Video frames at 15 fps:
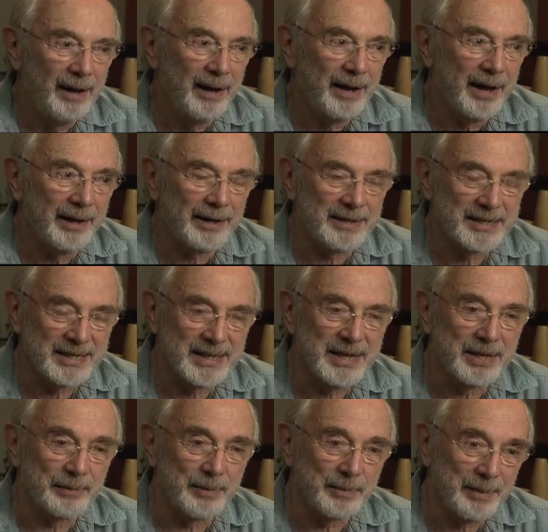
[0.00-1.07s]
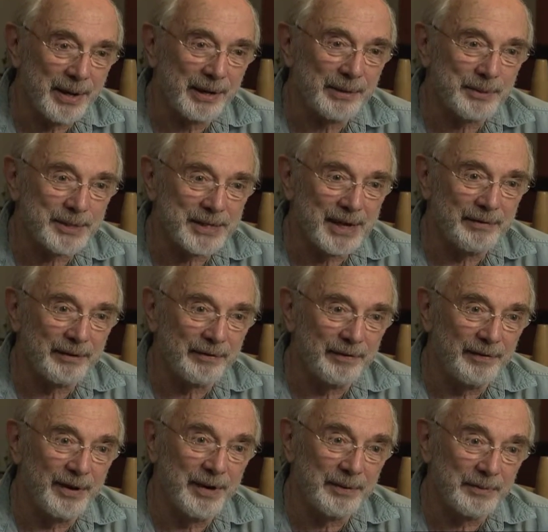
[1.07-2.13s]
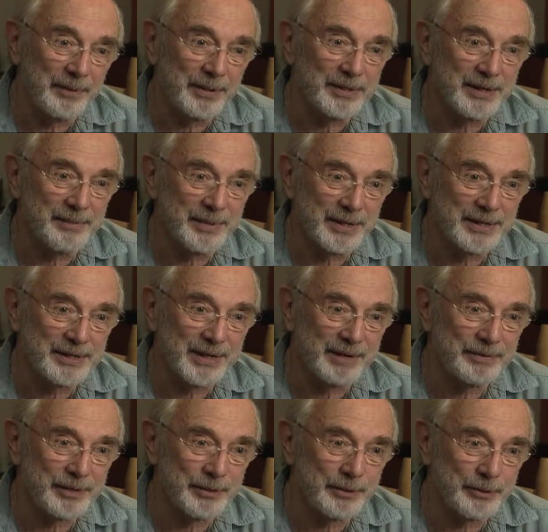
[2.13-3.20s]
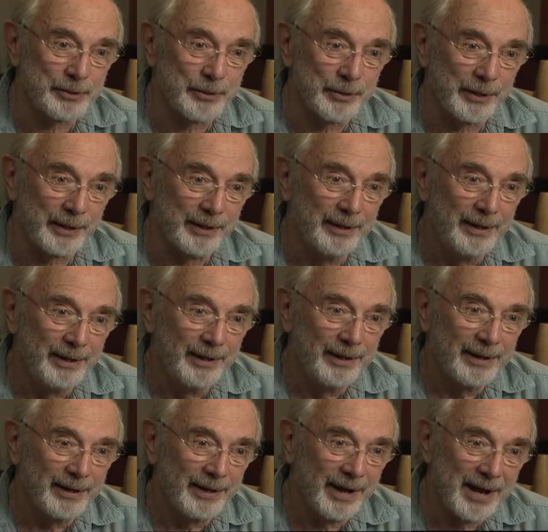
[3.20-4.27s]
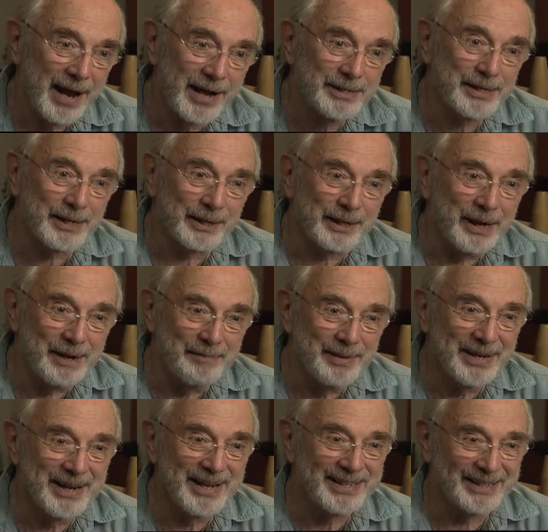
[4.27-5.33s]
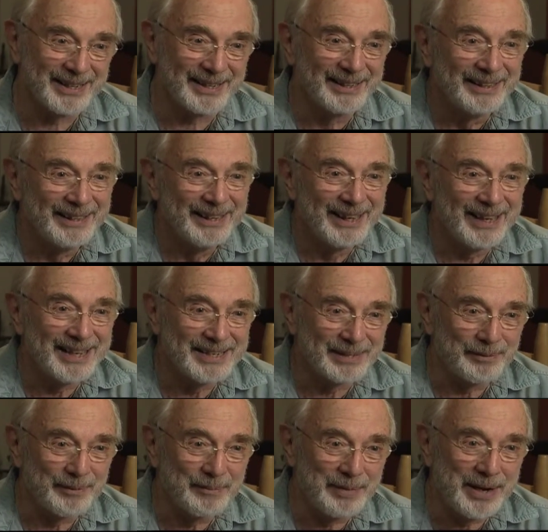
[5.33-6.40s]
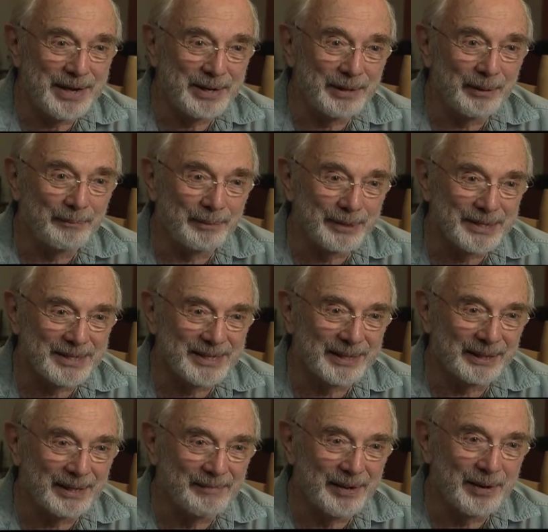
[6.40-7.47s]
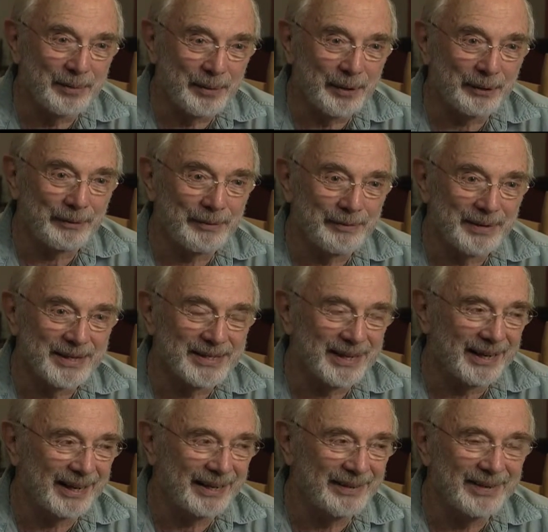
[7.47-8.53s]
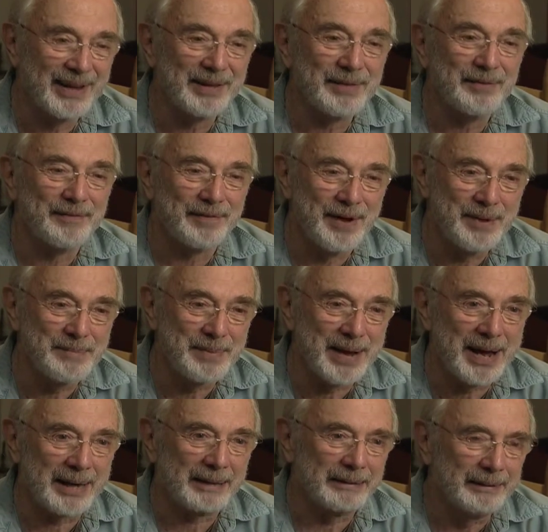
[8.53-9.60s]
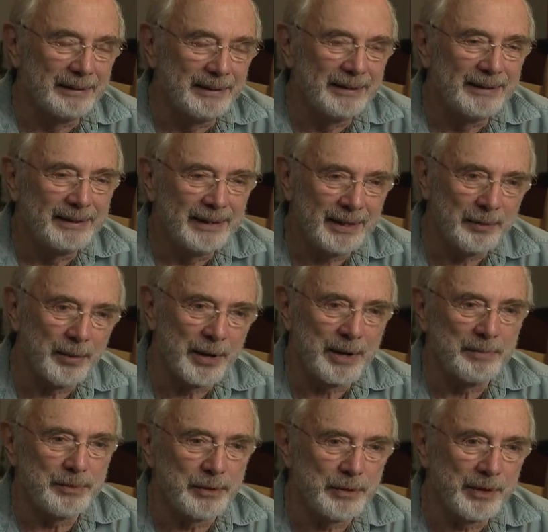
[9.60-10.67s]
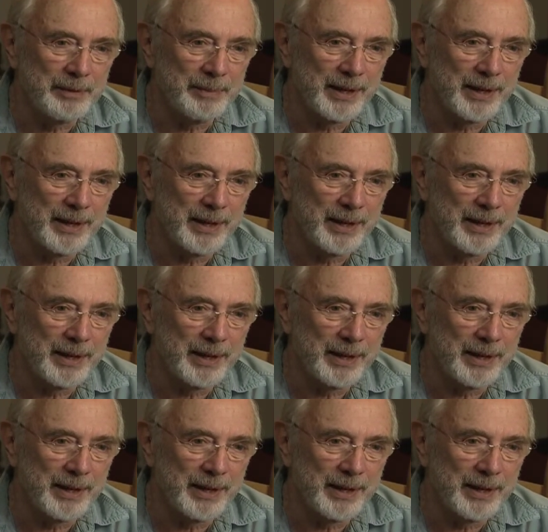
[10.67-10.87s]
And I could see that Rebecca was having fun with some of the stuff she was doing. I asked her to come in as a remedial person to come in and work with me and say, can we get the fun back in what I'm doing?